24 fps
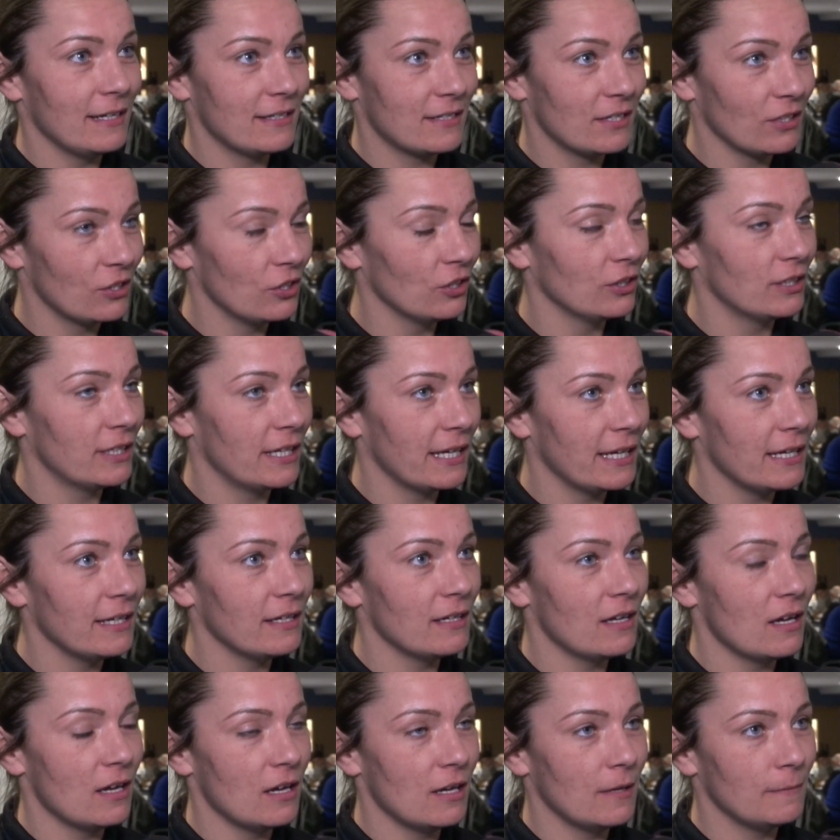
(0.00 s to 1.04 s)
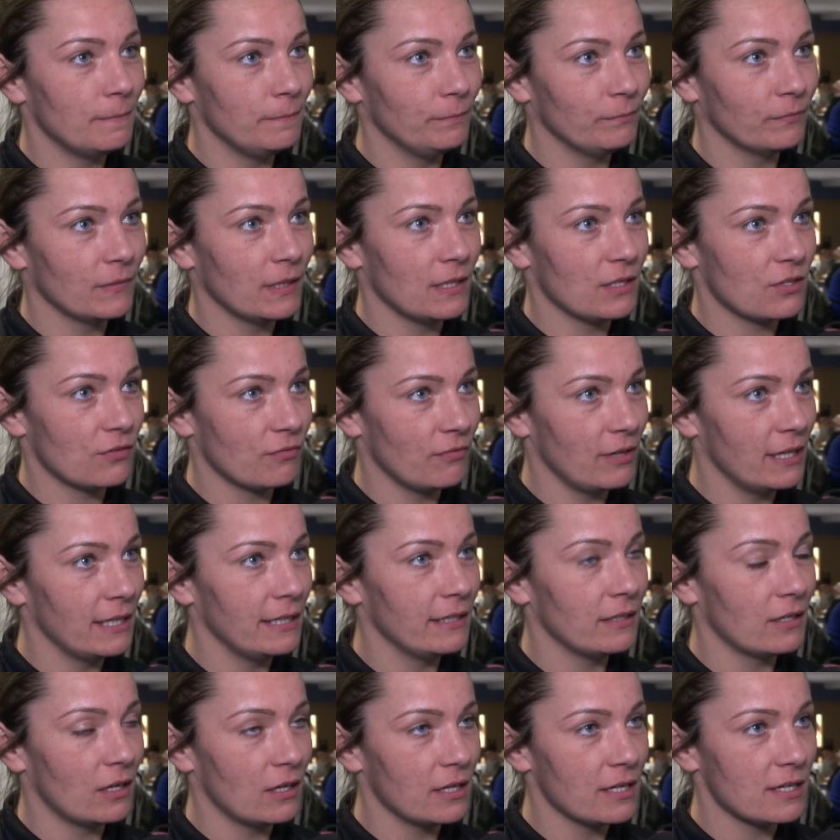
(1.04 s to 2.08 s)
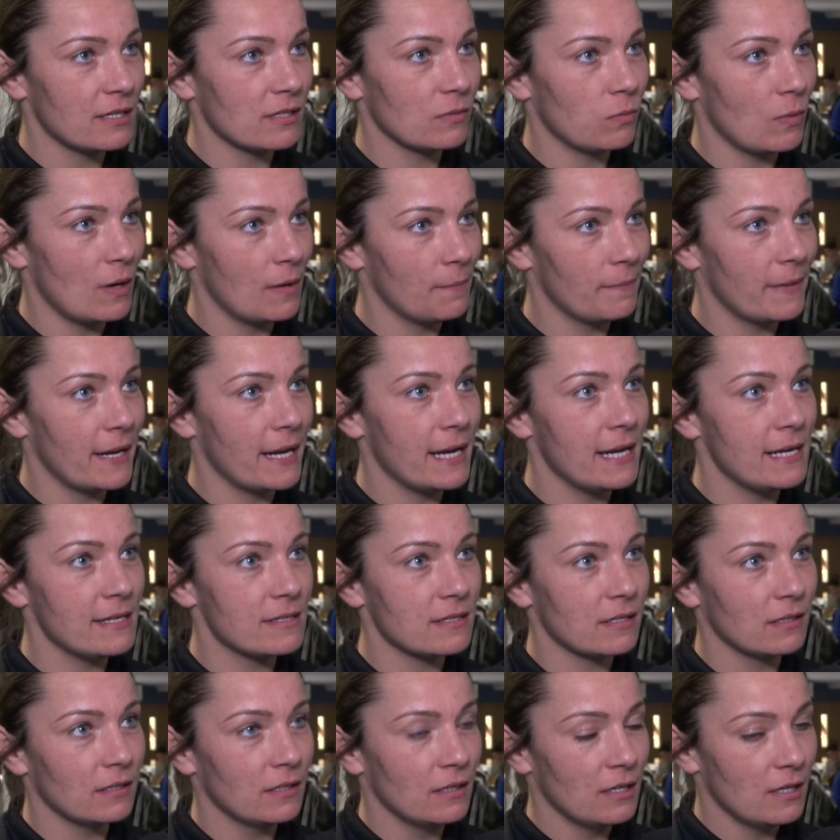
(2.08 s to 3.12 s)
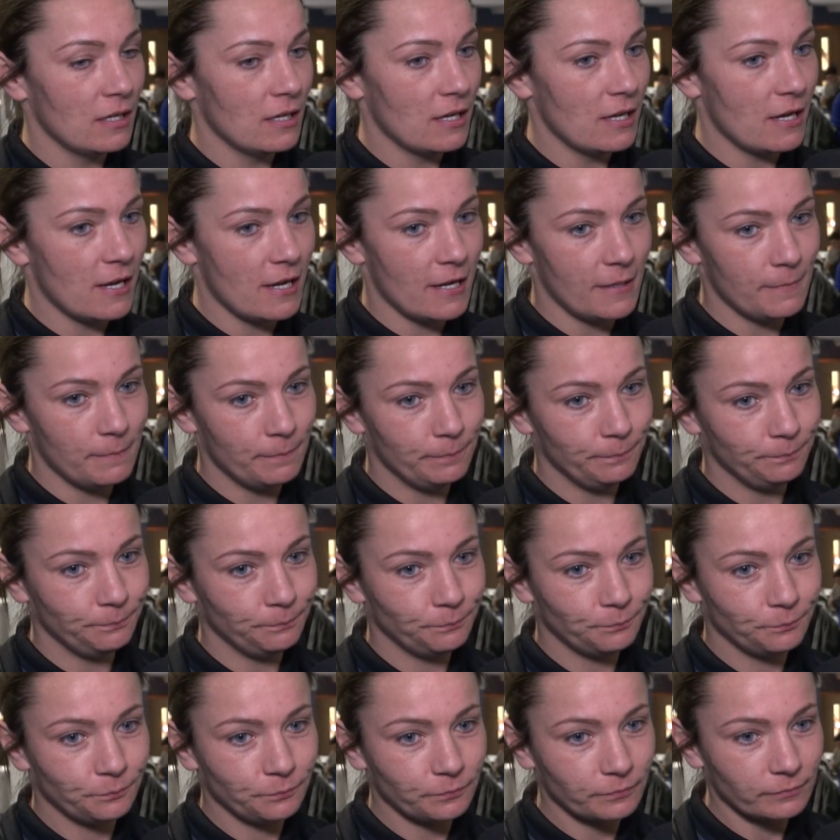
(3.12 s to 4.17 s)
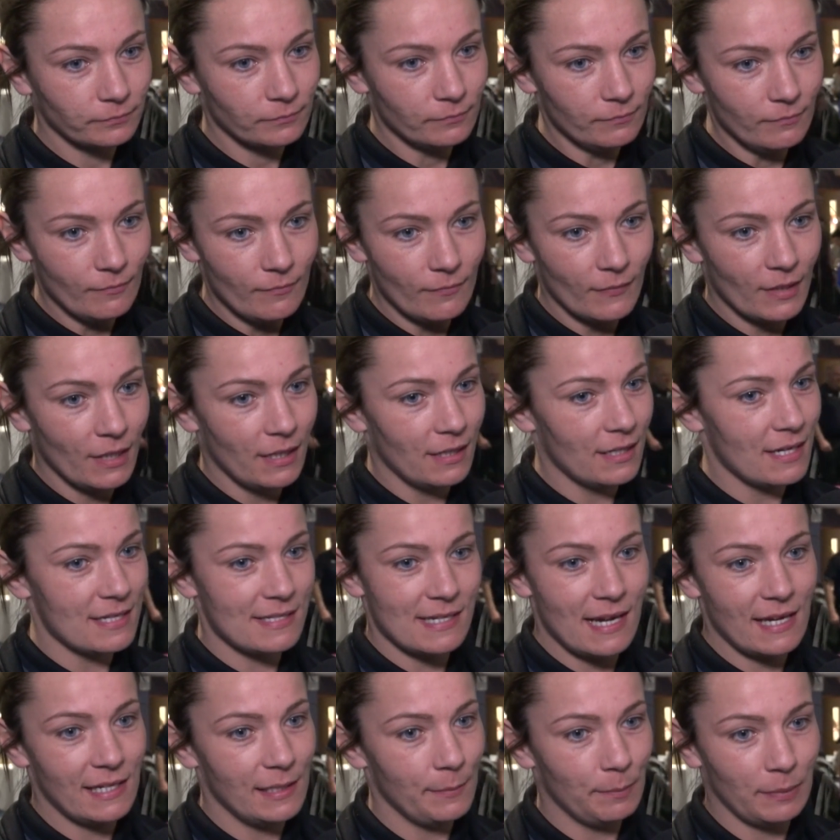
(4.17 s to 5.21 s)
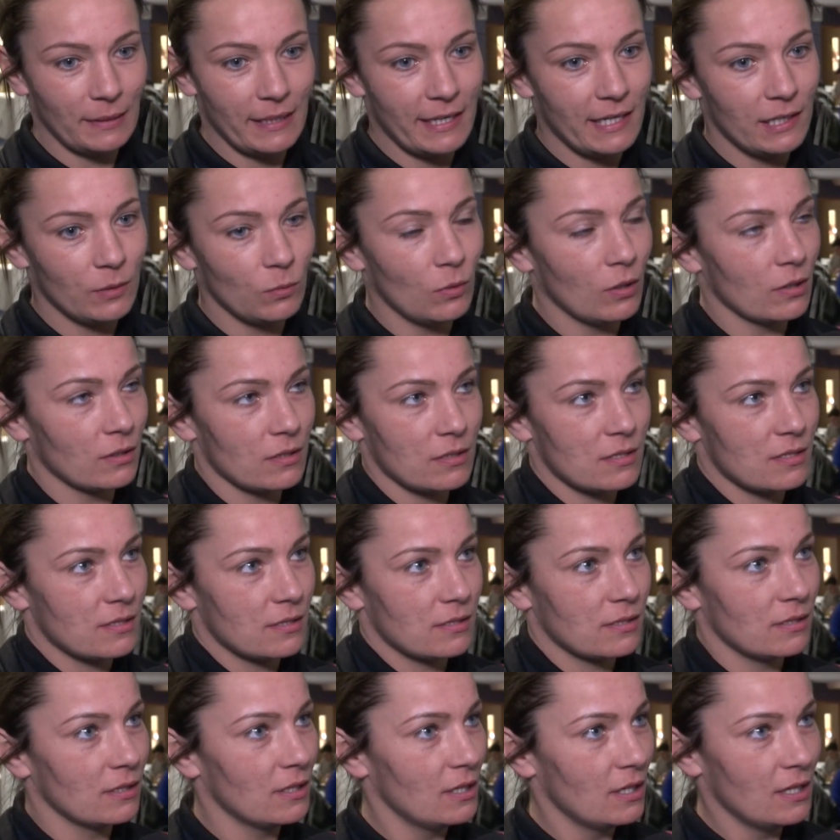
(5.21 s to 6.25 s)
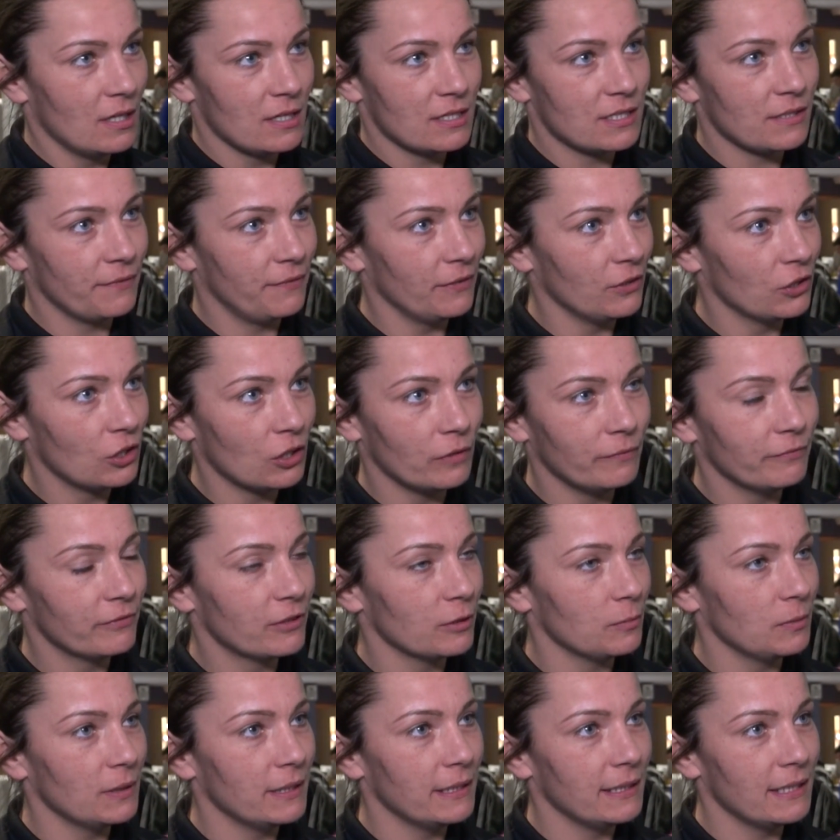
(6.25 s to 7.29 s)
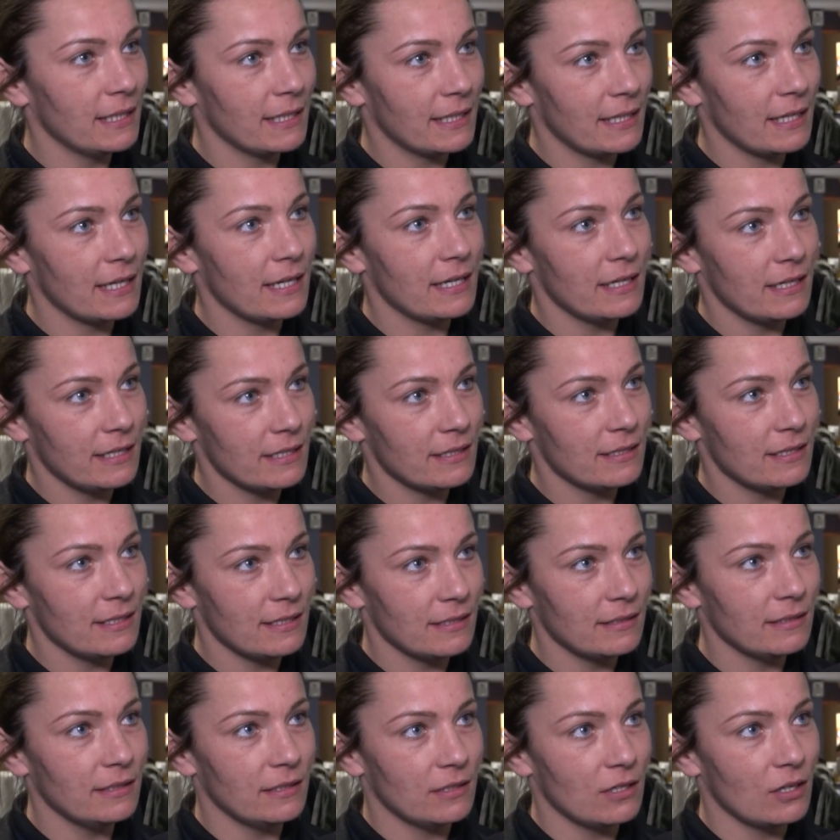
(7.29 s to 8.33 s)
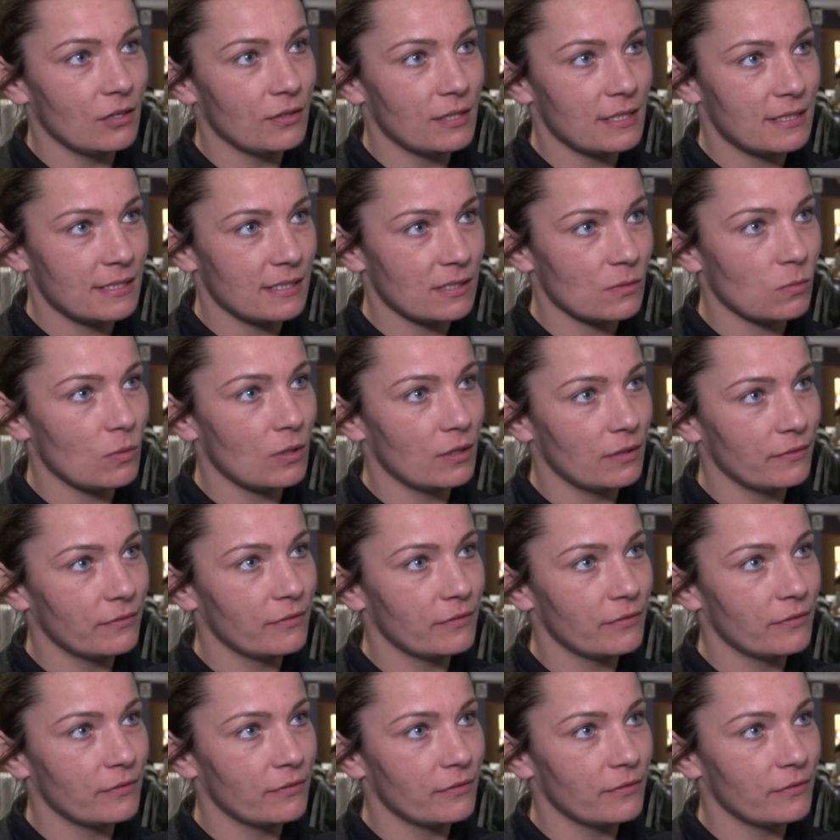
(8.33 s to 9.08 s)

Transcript: it's a good kit, um, it's really nice, well made, um, and as any player wants to feel comfortable in the kit, it, it, you know, this is one